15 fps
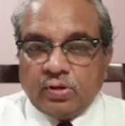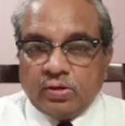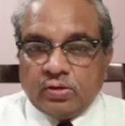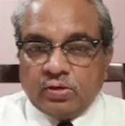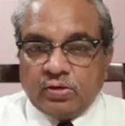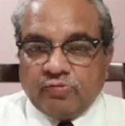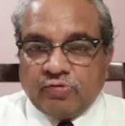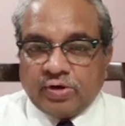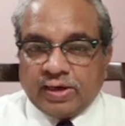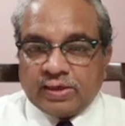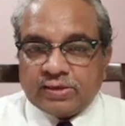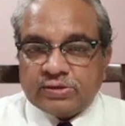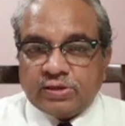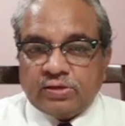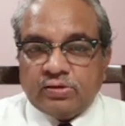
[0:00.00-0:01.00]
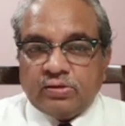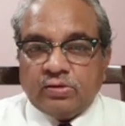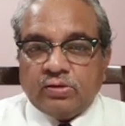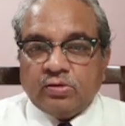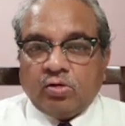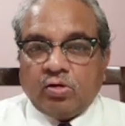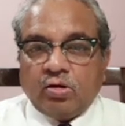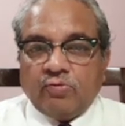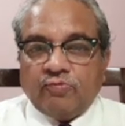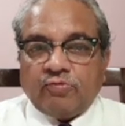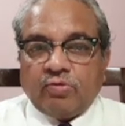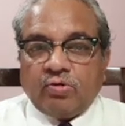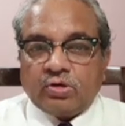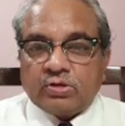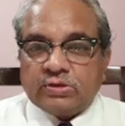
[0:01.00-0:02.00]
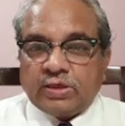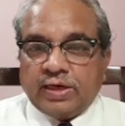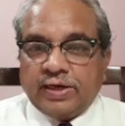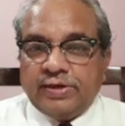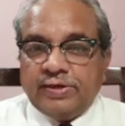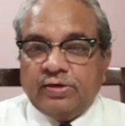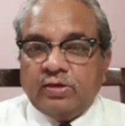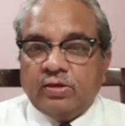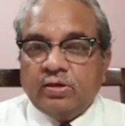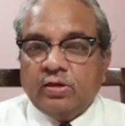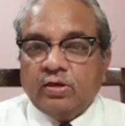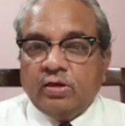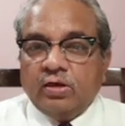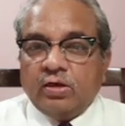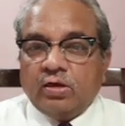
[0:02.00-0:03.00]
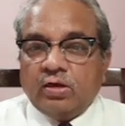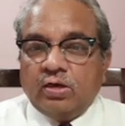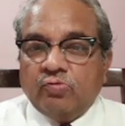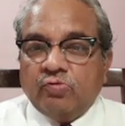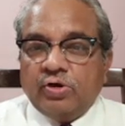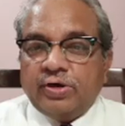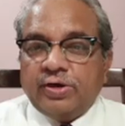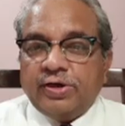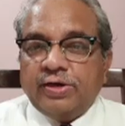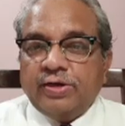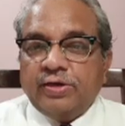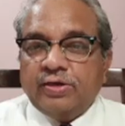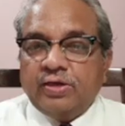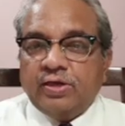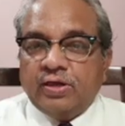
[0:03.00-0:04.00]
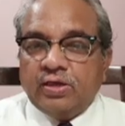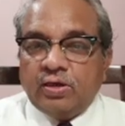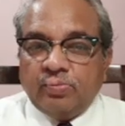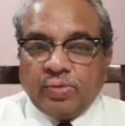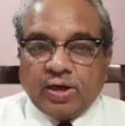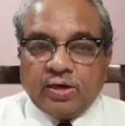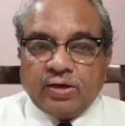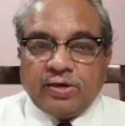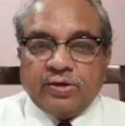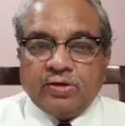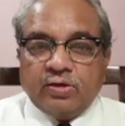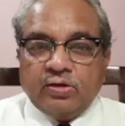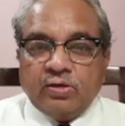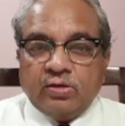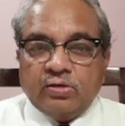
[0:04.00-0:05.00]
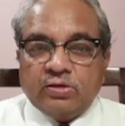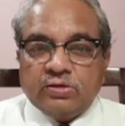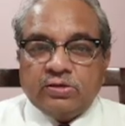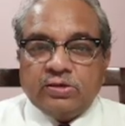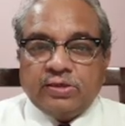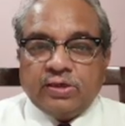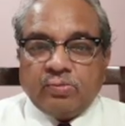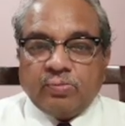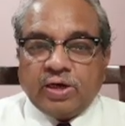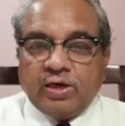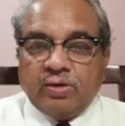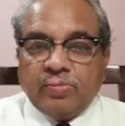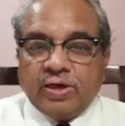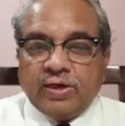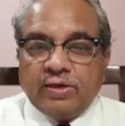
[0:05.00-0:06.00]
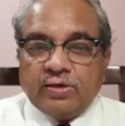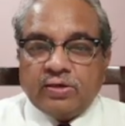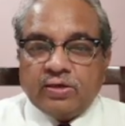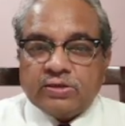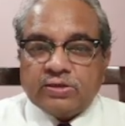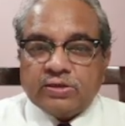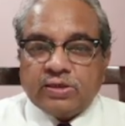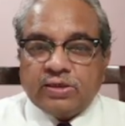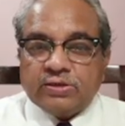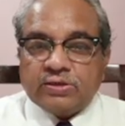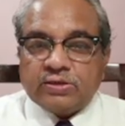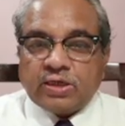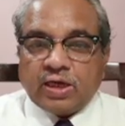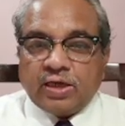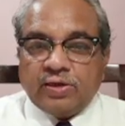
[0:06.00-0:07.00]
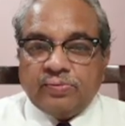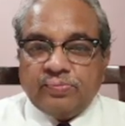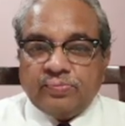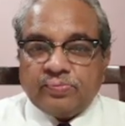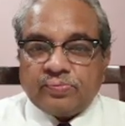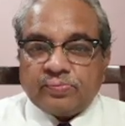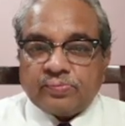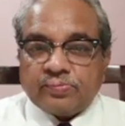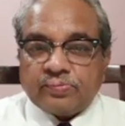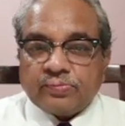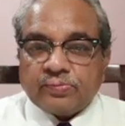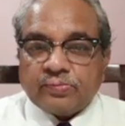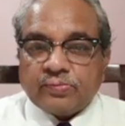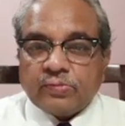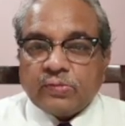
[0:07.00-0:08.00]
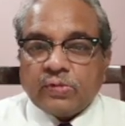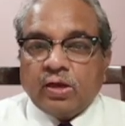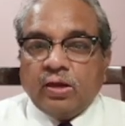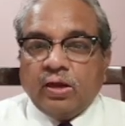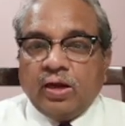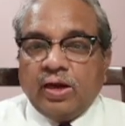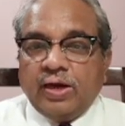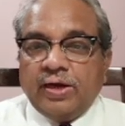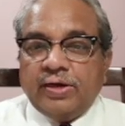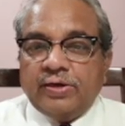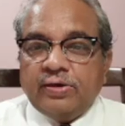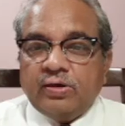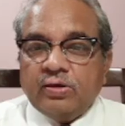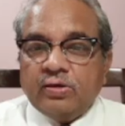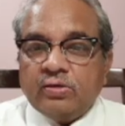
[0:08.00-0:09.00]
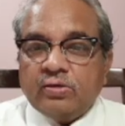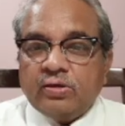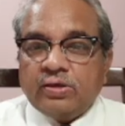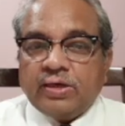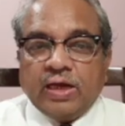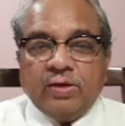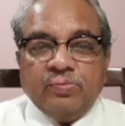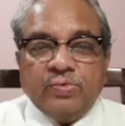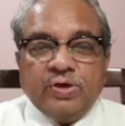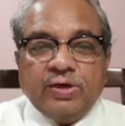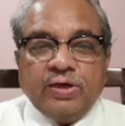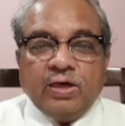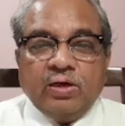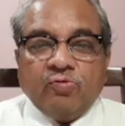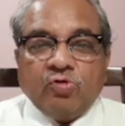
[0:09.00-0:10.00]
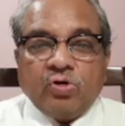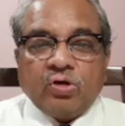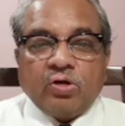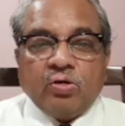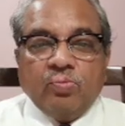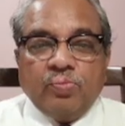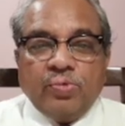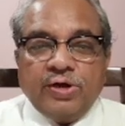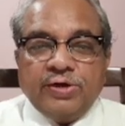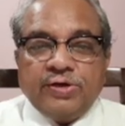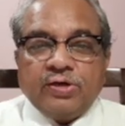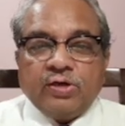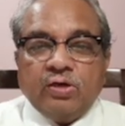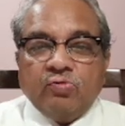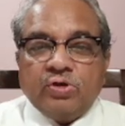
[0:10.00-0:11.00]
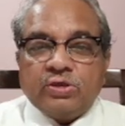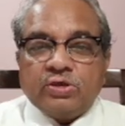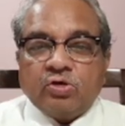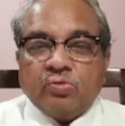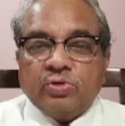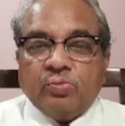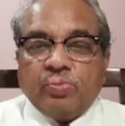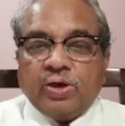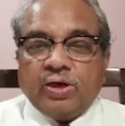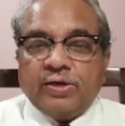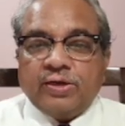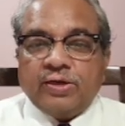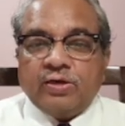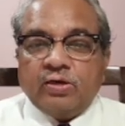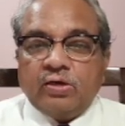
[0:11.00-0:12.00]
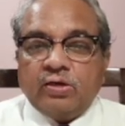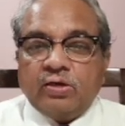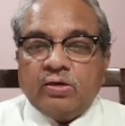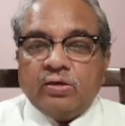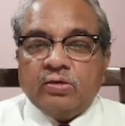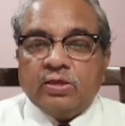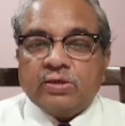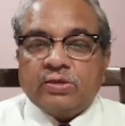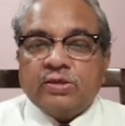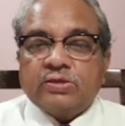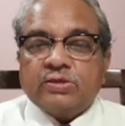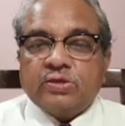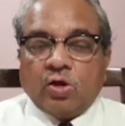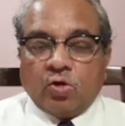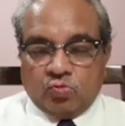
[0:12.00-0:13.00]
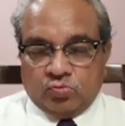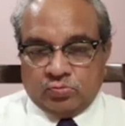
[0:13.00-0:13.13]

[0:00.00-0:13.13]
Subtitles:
The fraction of oxide converted in any particle is determined by residence time and the time needed for complete conversion of the particle, that is tau.